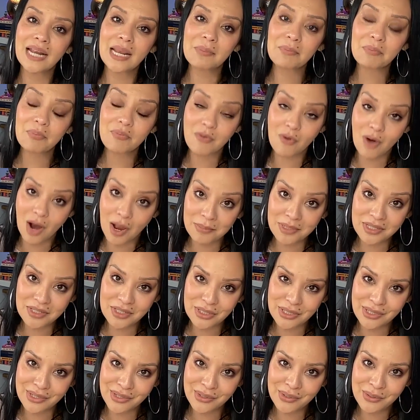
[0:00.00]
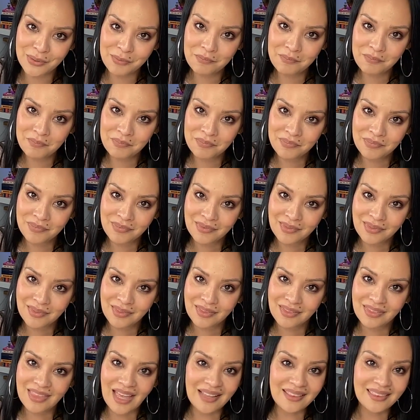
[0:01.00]
I promise you
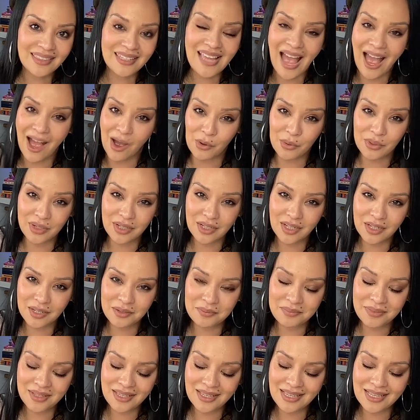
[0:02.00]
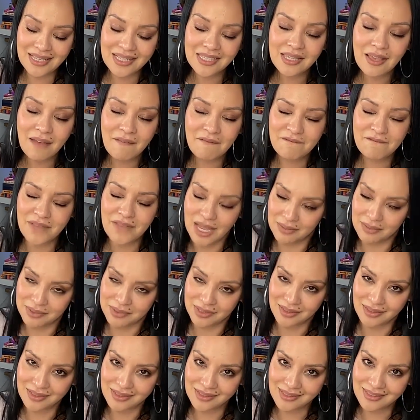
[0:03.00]
that the outcome is
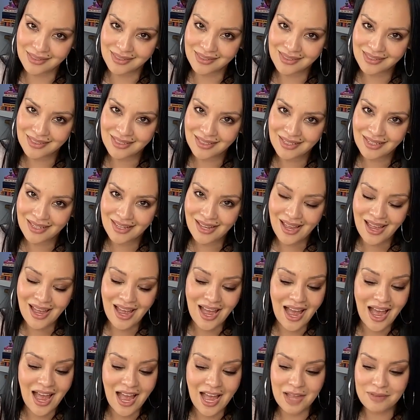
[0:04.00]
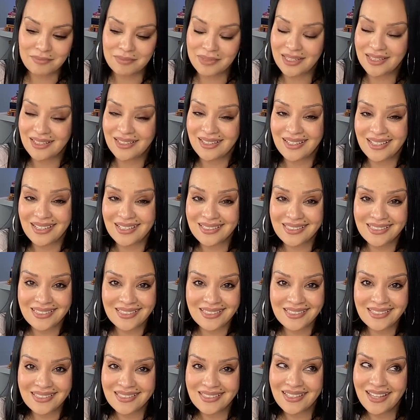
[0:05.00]
fabulous. I mean, it's
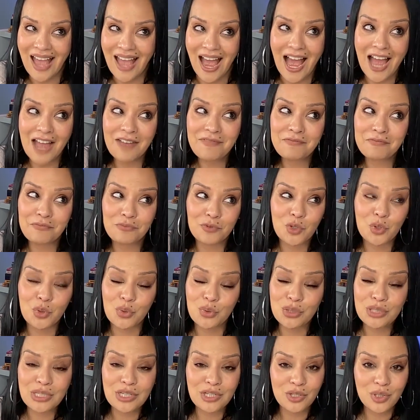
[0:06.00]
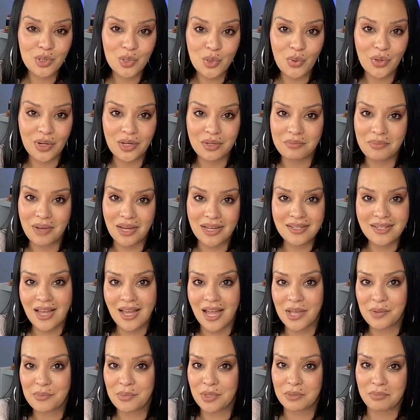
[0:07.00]
I've truly enjoyed my
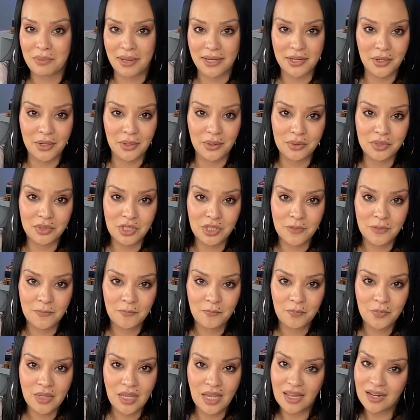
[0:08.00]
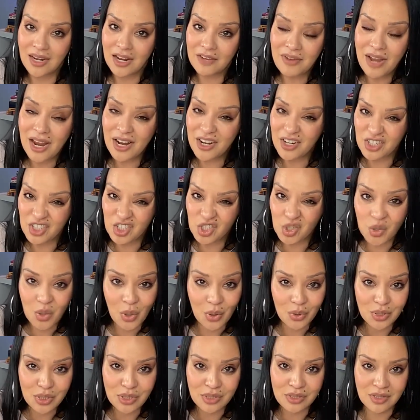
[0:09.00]
time with my coach. And I've hired two
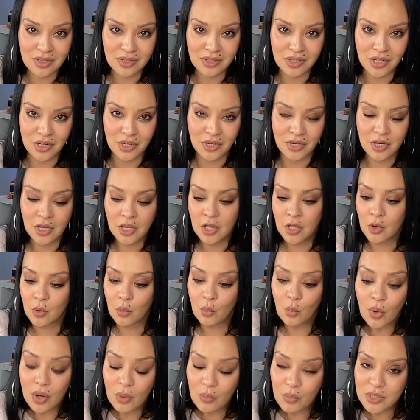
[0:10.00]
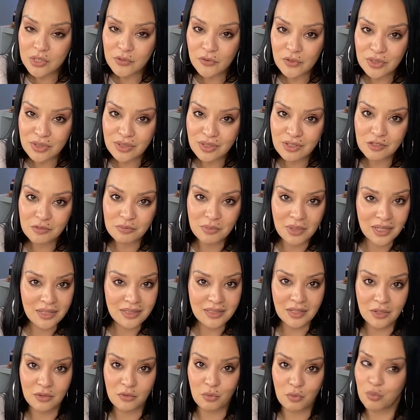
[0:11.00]
coaches this year. One was for six
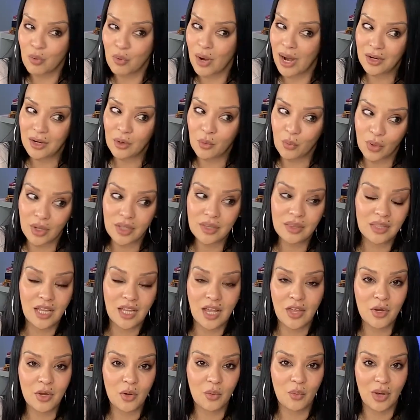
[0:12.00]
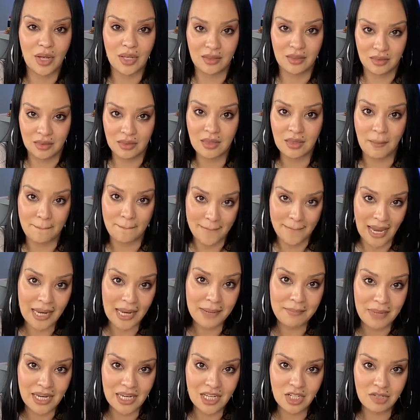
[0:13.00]
months, and right one, the other one, the my
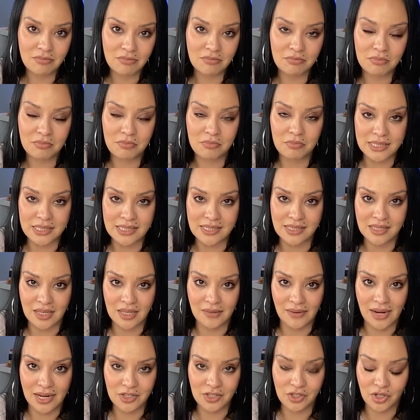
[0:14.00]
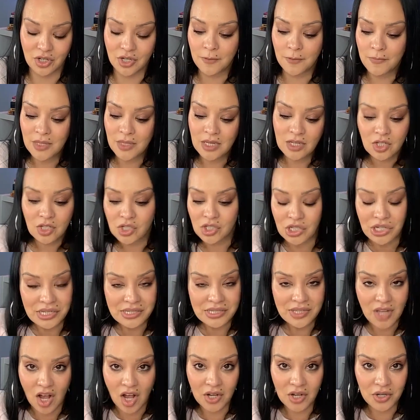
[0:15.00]
main business advisor,
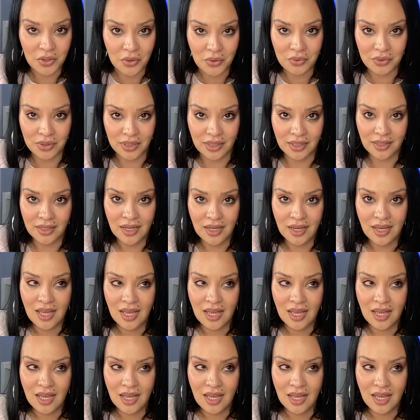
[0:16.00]
she's ongoing.